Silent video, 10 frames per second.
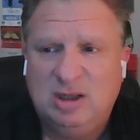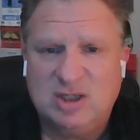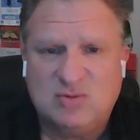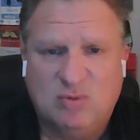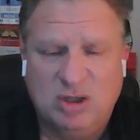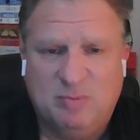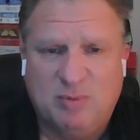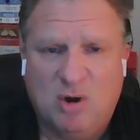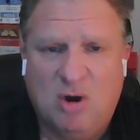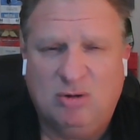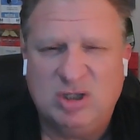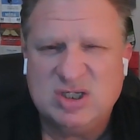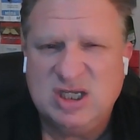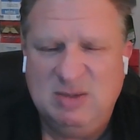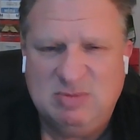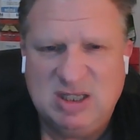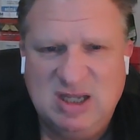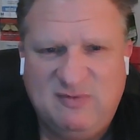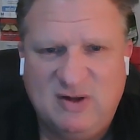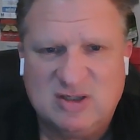Let's run the ball. Let's keep the
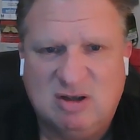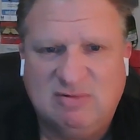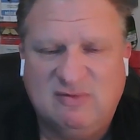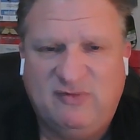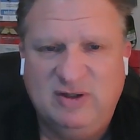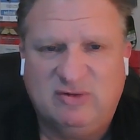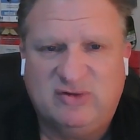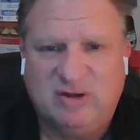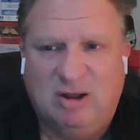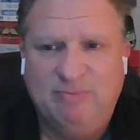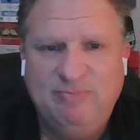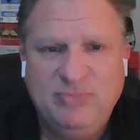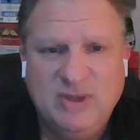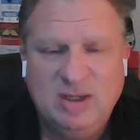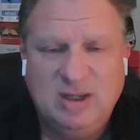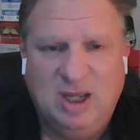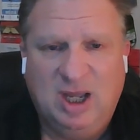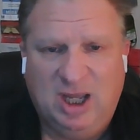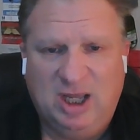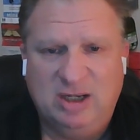defense off the field some
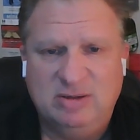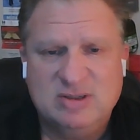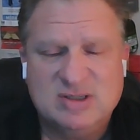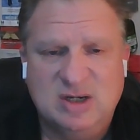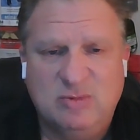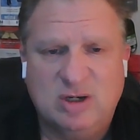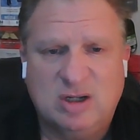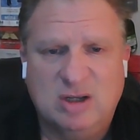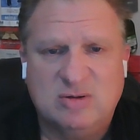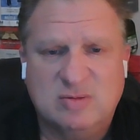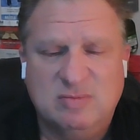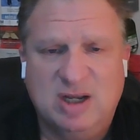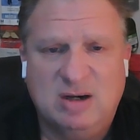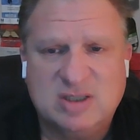and see where it goes from there.